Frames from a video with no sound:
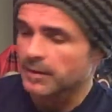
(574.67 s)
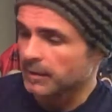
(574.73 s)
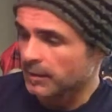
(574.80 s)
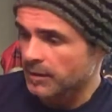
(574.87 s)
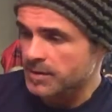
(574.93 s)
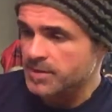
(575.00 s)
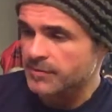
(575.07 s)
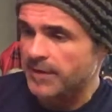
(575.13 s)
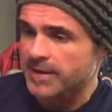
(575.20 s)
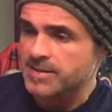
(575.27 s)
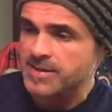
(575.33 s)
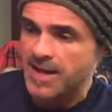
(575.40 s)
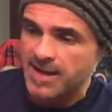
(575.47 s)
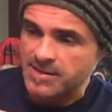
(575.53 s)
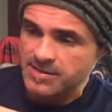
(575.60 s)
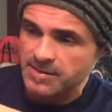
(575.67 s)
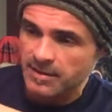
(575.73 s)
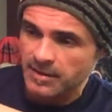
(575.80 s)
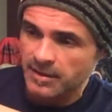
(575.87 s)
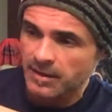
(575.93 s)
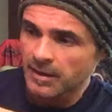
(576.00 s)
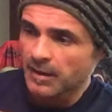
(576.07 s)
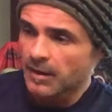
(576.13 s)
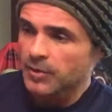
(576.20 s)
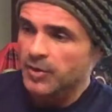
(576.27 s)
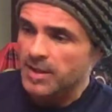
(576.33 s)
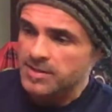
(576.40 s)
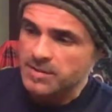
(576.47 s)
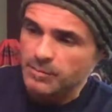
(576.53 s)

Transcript: looks fantastic. You got